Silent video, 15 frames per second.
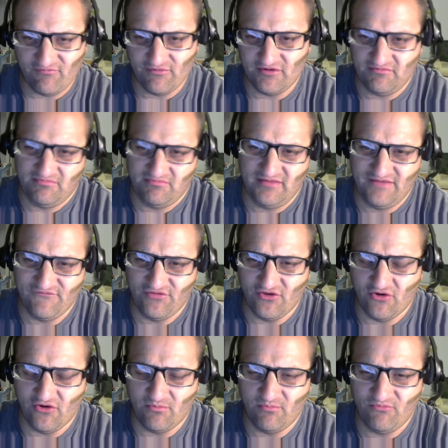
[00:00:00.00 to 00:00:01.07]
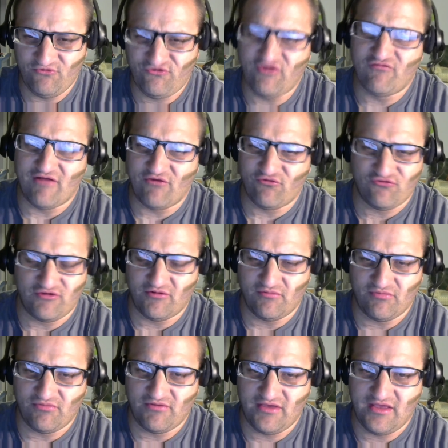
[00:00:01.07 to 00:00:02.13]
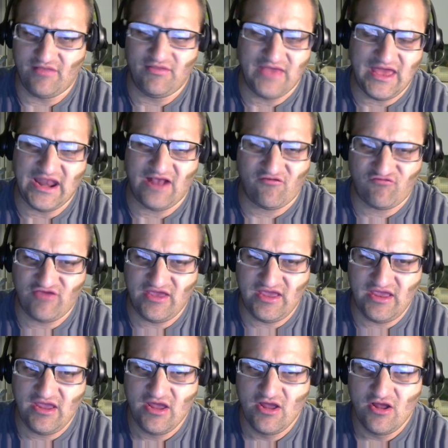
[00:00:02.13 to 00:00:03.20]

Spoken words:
But even though she wrestles in NXT,